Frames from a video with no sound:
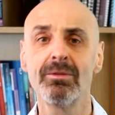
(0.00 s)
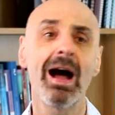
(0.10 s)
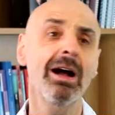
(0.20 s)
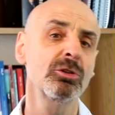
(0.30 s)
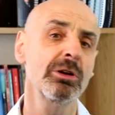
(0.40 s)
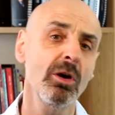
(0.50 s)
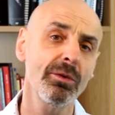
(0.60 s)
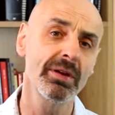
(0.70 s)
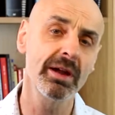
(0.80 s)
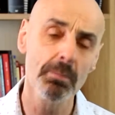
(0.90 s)
actually I
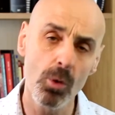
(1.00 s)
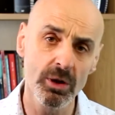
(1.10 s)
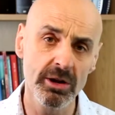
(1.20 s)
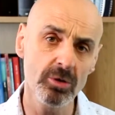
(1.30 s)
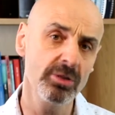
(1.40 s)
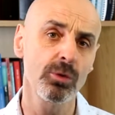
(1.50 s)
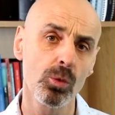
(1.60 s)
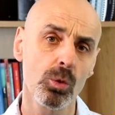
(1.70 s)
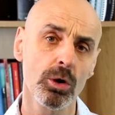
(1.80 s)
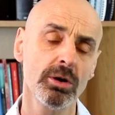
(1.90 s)
think a more useful
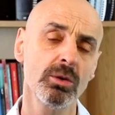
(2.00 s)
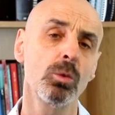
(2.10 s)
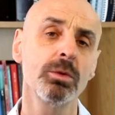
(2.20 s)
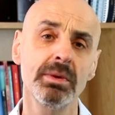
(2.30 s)
word would